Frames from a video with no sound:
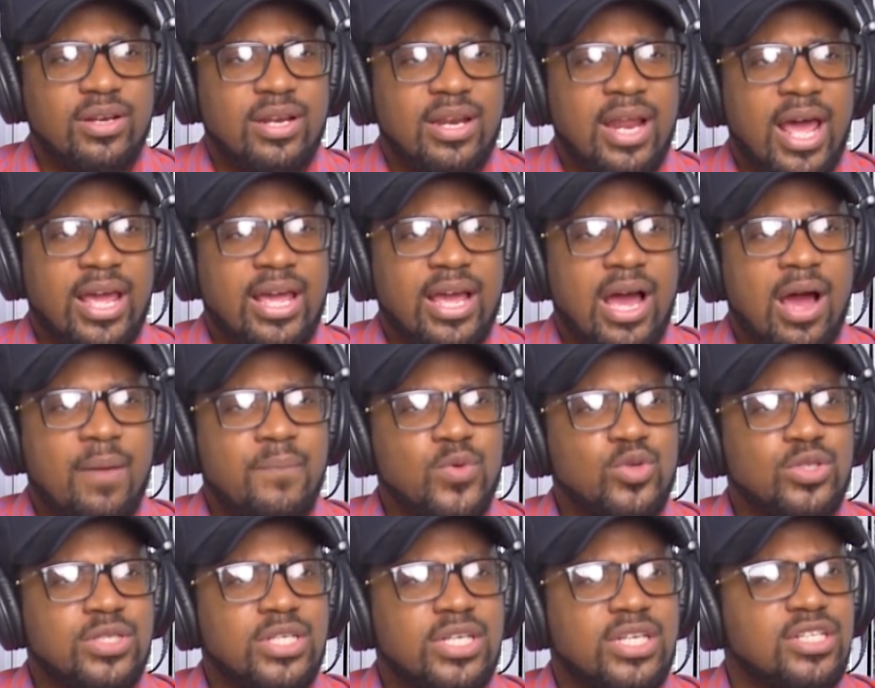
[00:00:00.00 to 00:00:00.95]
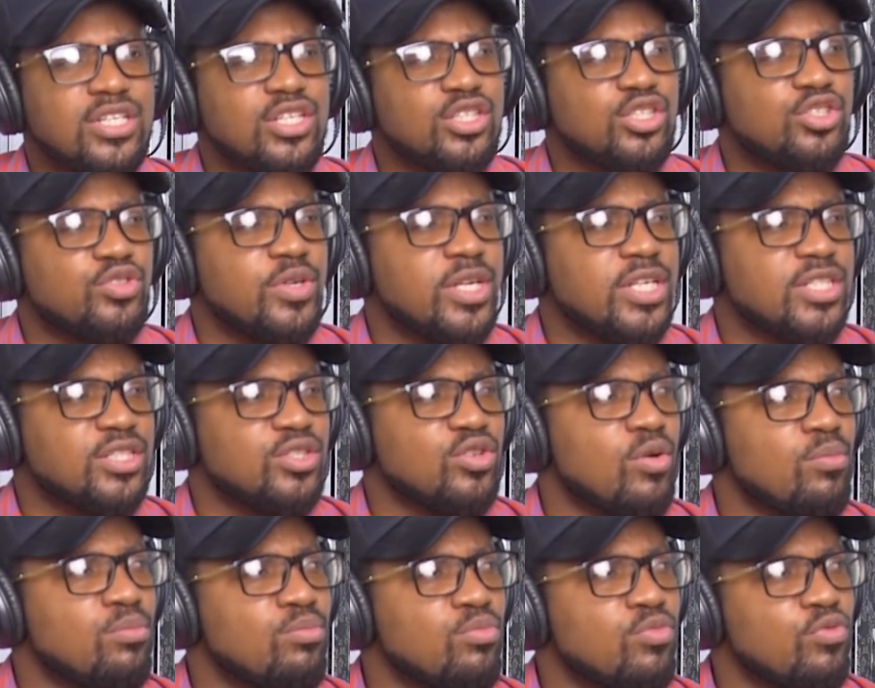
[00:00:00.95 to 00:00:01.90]
Like, our music industry is
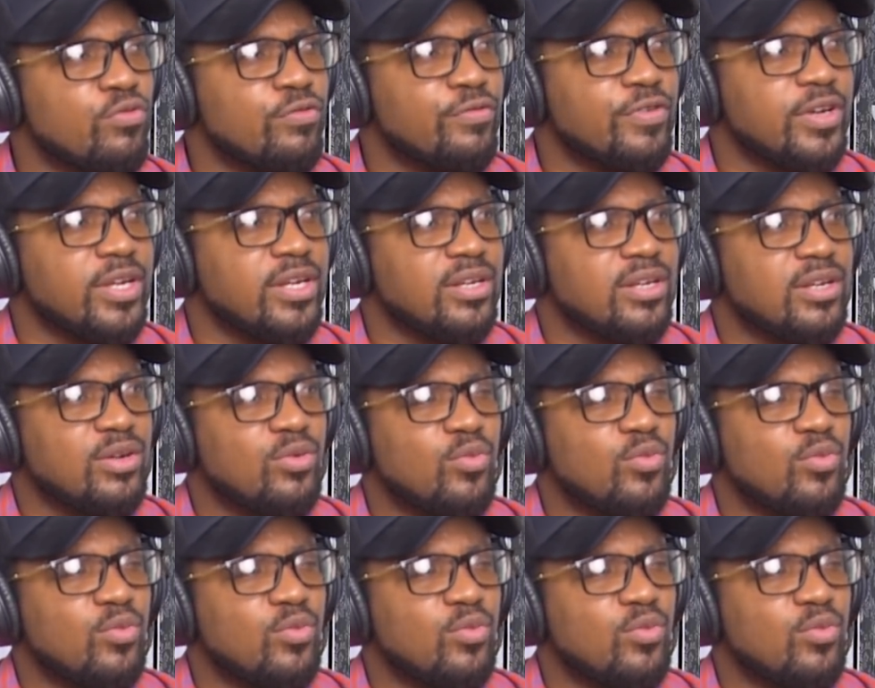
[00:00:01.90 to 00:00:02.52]
not moving.